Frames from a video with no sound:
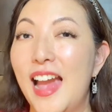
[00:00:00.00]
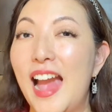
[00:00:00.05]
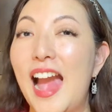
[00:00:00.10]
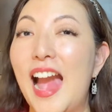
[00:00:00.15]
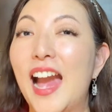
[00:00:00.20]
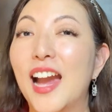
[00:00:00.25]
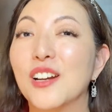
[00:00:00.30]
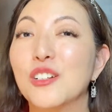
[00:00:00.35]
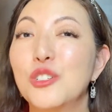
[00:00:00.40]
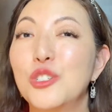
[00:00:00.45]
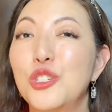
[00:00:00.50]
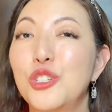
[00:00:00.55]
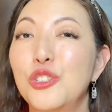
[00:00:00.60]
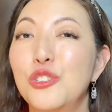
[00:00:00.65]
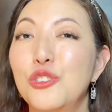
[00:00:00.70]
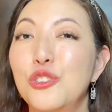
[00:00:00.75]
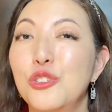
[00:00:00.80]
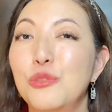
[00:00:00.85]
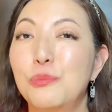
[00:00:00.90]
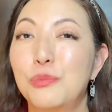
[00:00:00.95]
how
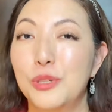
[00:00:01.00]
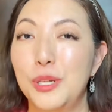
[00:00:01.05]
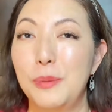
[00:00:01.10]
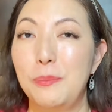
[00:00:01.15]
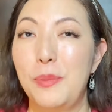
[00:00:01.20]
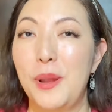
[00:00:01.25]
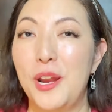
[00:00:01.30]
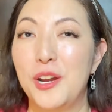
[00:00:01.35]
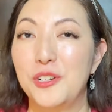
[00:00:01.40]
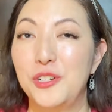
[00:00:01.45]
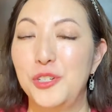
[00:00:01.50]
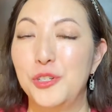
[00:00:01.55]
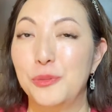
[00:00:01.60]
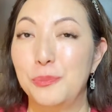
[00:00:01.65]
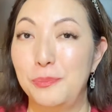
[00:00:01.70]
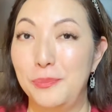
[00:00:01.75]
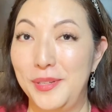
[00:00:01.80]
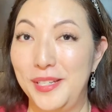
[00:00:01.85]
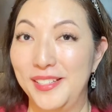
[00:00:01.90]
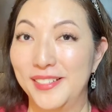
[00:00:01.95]
should you prepare your
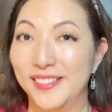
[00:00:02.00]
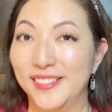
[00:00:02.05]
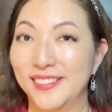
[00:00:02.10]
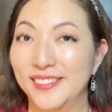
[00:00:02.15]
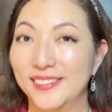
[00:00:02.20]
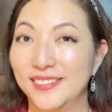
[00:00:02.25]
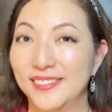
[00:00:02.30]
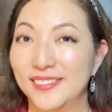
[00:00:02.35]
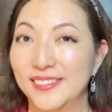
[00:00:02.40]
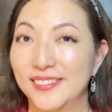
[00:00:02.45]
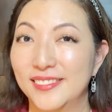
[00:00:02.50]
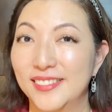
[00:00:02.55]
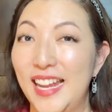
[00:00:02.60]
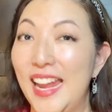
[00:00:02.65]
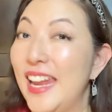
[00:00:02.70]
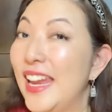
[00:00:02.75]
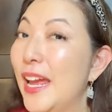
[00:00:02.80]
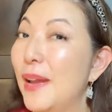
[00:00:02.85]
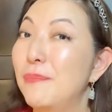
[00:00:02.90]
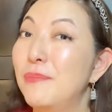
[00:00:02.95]
meal?
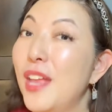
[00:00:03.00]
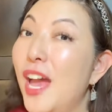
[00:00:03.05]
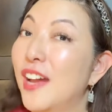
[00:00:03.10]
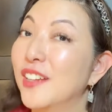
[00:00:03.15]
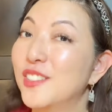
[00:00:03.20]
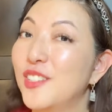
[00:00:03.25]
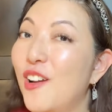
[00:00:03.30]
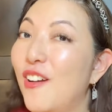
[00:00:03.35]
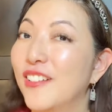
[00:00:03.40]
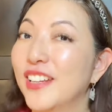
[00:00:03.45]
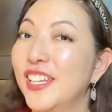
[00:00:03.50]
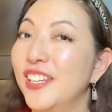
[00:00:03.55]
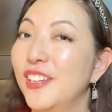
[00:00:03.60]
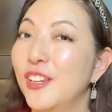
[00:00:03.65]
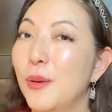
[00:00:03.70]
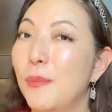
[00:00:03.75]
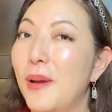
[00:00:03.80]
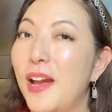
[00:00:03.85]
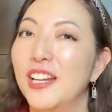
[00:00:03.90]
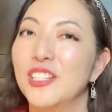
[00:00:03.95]
And I'm not
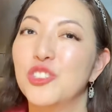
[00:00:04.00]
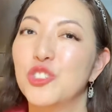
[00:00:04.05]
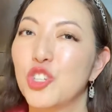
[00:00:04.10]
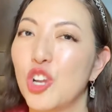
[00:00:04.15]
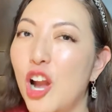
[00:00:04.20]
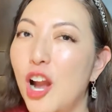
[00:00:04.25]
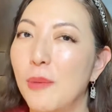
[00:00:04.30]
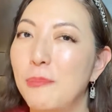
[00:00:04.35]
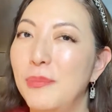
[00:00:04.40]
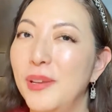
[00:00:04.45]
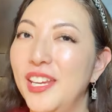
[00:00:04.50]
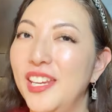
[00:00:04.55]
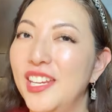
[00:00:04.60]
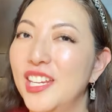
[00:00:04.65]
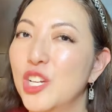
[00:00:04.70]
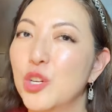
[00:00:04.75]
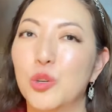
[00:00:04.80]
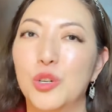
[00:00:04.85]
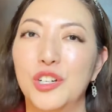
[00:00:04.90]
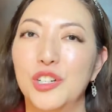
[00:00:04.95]
talking about
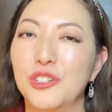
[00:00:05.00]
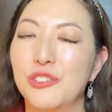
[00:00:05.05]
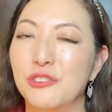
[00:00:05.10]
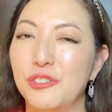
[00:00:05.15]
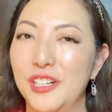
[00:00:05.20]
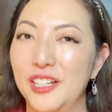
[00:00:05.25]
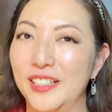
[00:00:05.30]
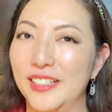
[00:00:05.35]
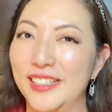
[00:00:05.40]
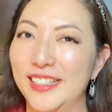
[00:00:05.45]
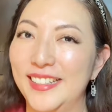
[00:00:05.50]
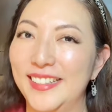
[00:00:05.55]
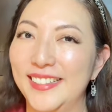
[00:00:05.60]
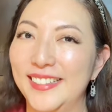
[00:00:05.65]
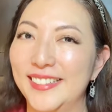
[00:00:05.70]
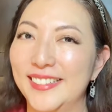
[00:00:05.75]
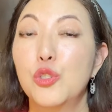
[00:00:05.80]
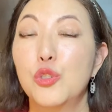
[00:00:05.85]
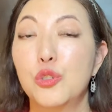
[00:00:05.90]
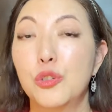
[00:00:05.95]
chopping or grilling.
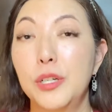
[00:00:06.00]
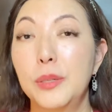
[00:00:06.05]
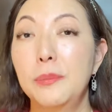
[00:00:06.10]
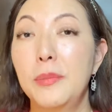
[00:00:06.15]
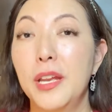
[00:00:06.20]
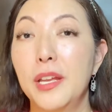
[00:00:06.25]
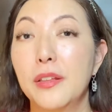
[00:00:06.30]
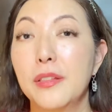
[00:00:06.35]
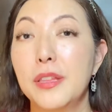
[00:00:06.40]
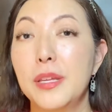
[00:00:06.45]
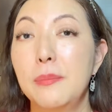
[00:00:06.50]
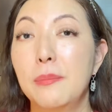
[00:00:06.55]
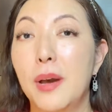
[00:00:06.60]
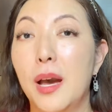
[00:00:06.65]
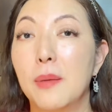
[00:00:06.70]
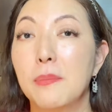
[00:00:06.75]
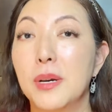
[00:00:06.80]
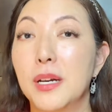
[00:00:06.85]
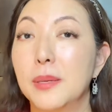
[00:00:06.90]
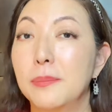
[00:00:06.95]
Trim Healthy
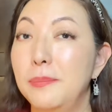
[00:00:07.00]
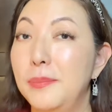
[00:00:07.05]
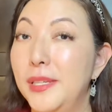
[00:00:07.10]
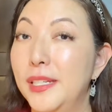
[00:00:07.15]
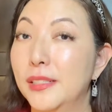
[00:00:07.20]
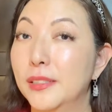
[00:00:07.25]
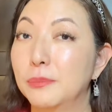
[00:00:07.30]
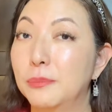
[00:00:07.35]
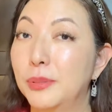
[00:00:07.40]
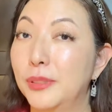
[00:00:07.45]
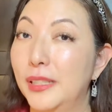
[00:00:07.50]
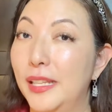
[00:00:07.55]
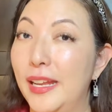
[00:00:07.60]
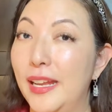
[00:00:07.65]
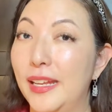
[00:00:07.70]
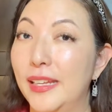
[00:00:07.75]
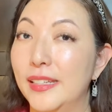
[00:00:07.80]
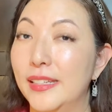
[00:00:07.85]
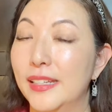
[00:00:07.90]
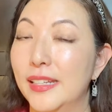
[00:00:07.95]
Mama meal
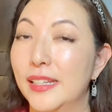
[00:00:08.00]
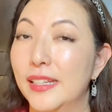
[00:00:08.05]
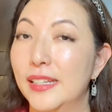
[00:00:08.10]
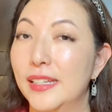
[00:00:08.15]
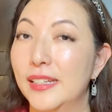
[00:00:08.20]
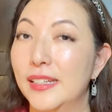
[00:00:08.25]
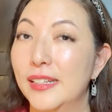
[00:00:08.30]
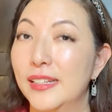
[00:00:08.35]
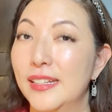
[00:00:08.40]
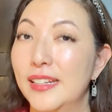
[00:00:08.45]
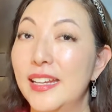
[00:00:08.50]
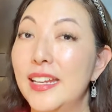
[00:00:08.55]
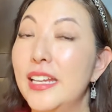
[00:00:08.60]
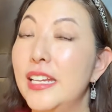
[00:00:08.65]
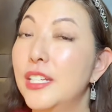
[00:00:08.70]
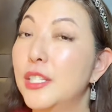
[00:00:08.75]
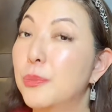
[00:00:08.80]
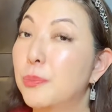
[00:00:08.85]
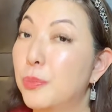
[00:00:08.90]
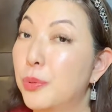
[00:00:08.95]
plan
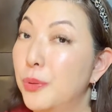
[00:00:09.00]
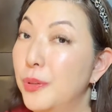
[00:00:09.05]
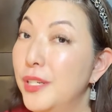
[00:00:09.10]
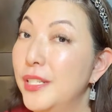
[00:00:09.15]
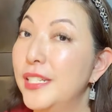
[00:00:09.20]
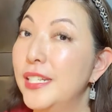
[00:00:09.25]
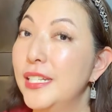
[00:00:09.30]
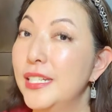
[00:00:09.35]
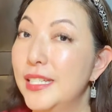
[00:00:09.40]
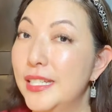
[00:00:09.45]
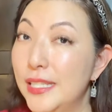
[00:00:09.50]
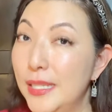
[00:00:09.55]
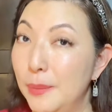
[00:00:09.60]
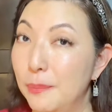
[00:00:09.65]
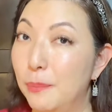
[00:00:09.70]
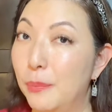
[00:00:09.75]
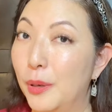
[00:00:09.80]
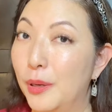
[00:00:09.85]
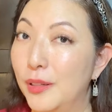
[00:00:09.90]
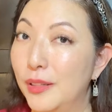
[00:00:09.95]
is pretty
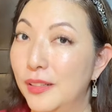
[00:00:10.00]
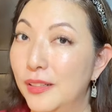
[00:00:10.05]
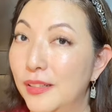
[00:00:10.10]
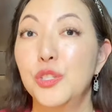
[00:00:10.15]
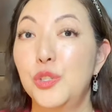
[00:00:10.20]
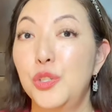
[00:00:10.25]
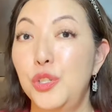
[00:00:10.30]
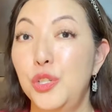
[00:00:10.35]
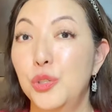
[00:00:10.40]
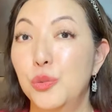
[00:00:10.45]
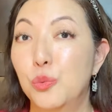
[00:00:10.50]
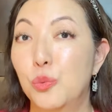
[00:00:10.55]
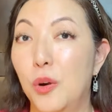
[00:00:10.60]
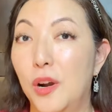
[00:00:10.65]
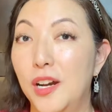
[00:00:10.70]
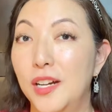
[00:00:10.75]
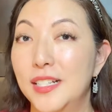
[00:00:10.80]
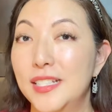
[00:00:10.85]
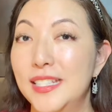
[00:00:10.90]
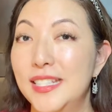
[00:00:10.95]
simple. Do you
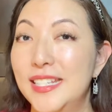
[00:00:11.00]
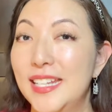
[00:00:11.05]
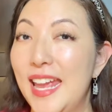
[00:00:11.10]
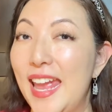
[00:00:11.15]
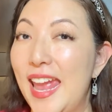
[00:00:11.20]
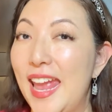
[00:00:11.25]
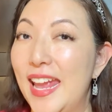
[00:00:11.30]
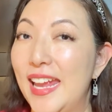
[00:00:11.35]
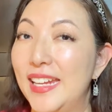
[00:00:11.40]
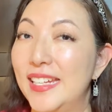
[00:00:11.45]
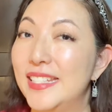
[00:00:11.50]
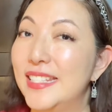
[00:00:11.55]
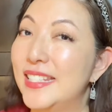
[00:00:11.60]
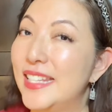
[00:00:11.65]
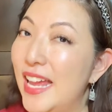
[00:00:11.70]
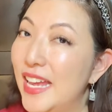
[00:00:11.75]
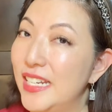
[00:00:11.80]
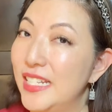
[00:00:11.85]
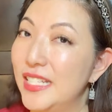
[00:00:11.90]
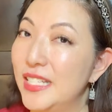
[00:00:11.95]
want a
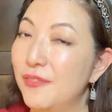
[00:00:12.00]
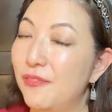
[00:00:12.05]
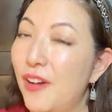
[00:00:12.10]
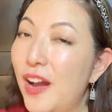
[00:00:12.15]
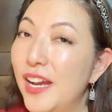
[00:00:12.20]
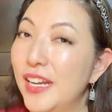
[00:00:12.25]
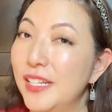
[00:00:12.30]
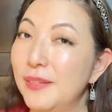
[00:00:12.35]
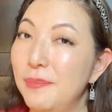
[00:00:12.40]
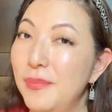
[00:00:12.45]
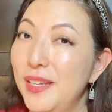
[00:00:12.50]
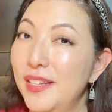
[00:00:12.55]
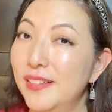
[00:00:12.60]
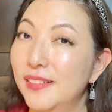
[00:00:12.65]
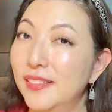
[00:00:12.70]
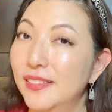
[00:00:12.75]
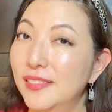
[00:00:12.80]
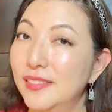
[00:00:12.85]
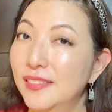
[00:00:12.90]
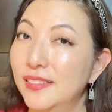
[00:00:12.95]
satisfying
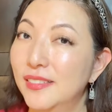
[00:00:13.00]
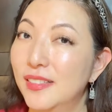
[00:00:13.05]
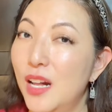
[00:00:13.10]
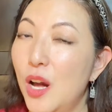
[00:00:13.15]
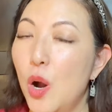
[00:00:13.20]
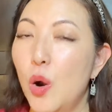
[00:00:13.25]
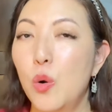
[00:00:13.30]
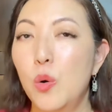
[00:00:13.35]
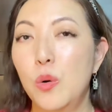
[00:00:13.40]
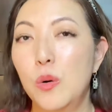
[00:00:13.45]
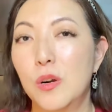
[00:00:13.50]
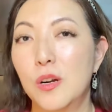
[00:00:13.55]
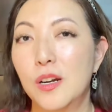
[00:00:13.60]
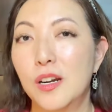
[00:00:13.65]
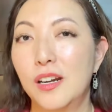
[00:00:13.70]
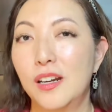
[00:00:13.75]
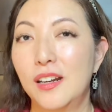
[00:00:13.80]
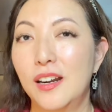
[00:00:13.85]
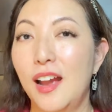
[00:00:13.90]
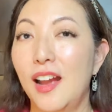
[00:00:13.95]
meal
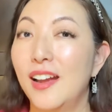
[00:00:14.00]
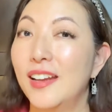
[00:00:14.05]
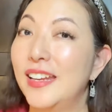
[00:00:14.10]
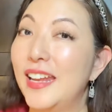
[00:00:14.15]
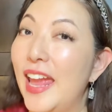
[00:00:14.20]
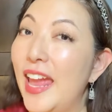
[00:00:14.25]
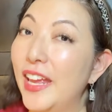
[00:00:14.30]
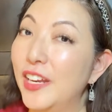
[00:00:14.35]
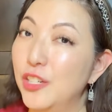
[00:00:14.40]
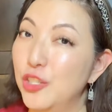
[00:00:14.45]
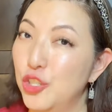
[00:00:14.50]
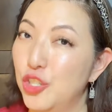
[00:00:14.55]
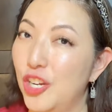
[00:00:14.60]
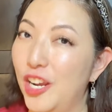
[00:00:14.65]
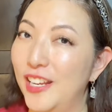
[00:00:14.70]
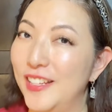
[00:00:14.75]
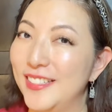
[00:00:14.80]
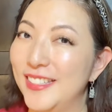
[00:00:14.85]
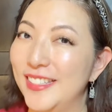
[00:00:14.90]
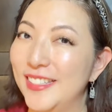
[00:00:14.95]
or an
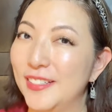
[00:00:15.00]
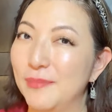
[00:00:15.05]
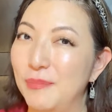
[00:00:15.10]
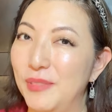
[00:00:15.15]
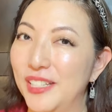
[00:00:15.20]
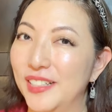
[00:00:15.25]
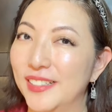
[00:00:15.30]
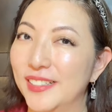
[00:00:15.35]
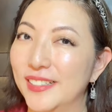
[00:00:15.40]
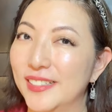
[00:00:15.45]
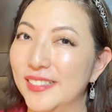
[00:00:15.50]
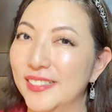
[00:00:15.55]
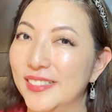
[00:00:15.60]
energizing meal?